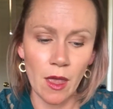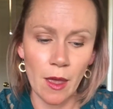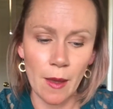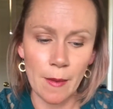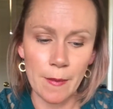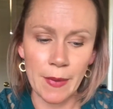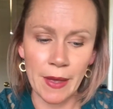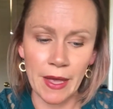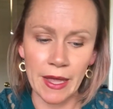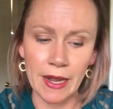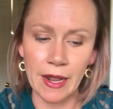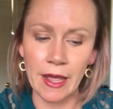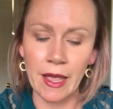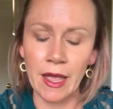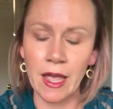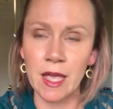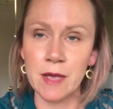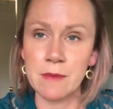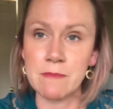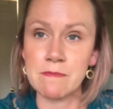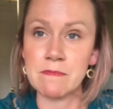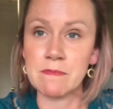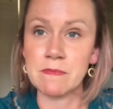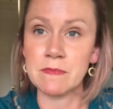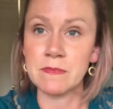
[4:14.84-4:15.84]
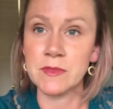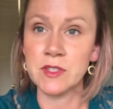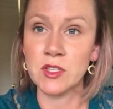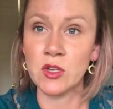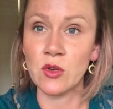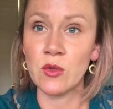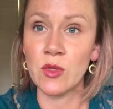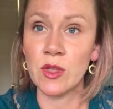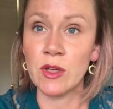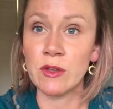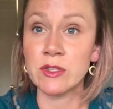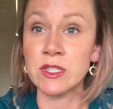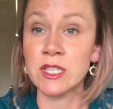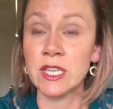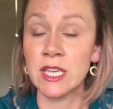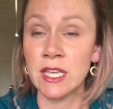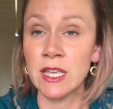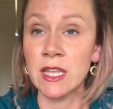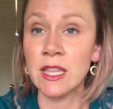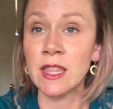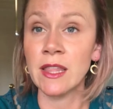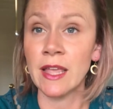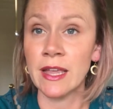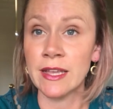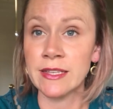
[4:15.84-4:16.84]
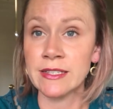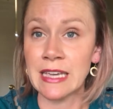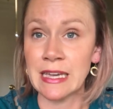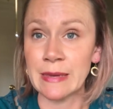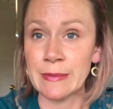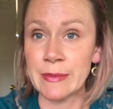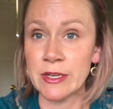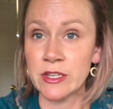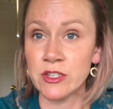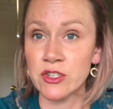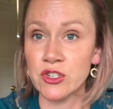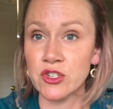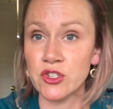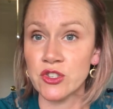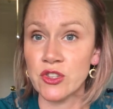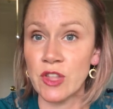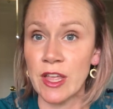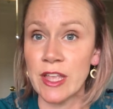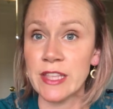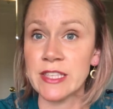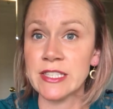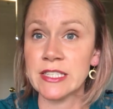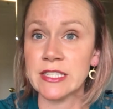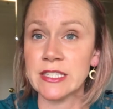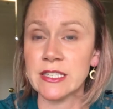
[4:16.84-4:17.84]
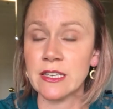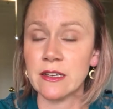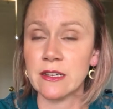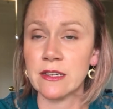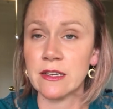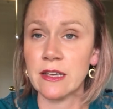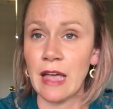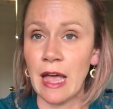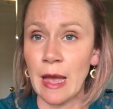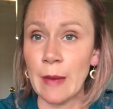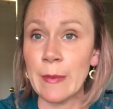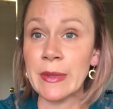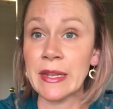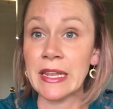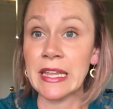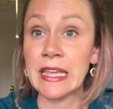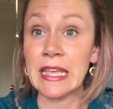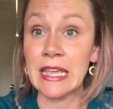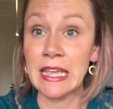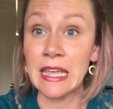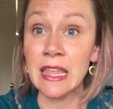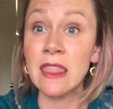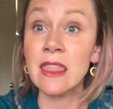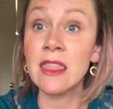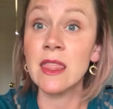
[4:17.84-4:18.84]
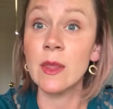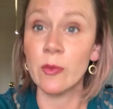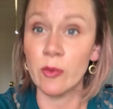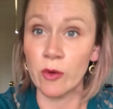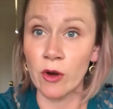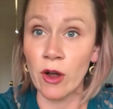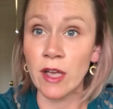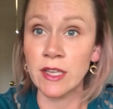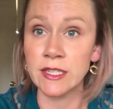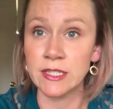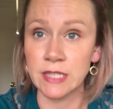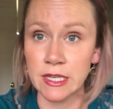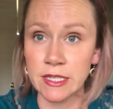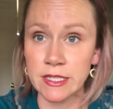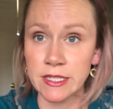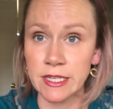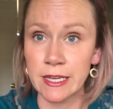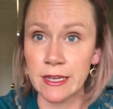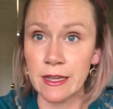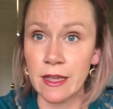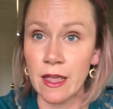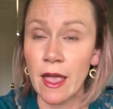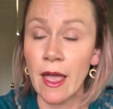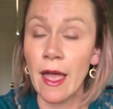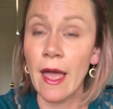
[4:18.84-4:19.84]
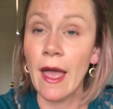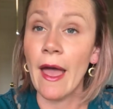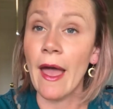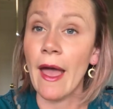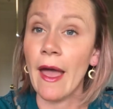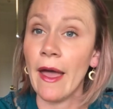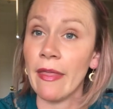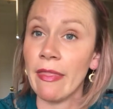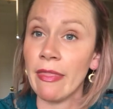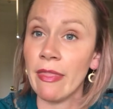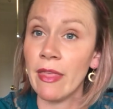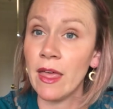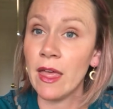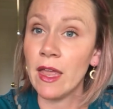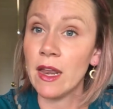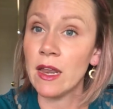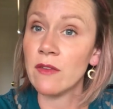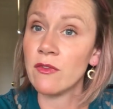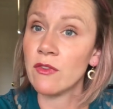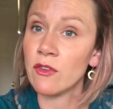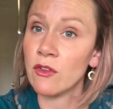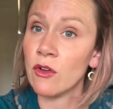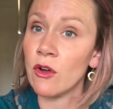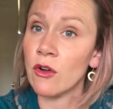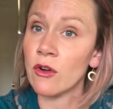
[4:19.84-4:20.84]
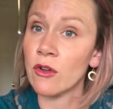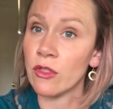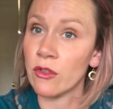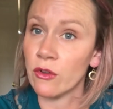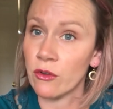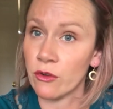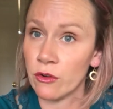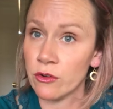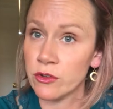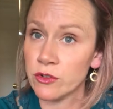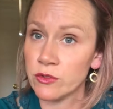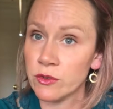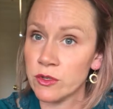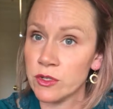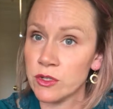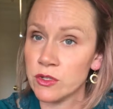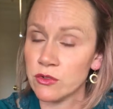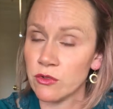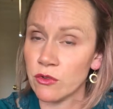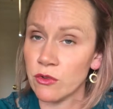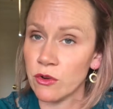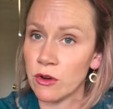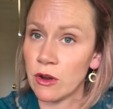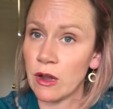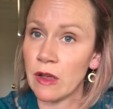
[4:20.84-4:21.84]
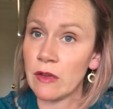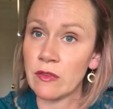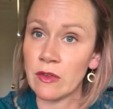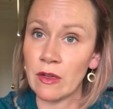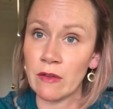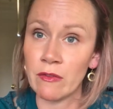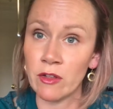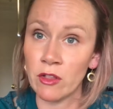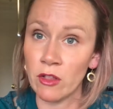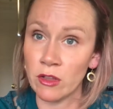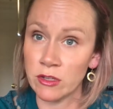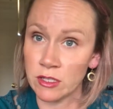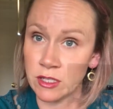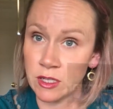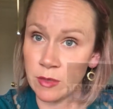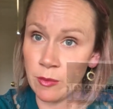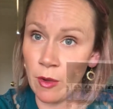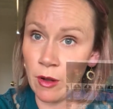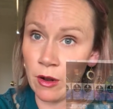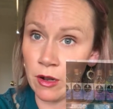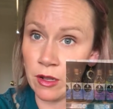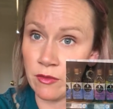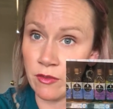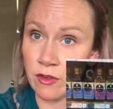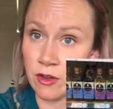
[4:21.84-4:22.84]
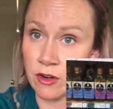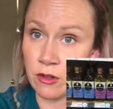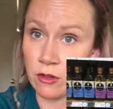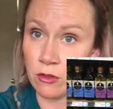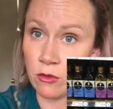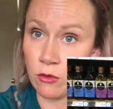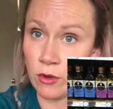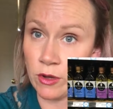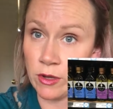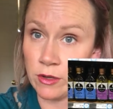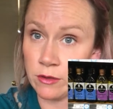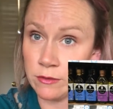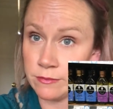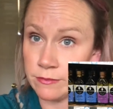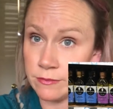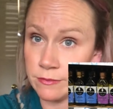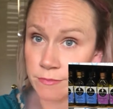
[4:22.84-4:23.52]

But so there's heat and light damage that's happening in the processing. And then if you go to the grocery store, have you ever looked at a bottle of canola oil?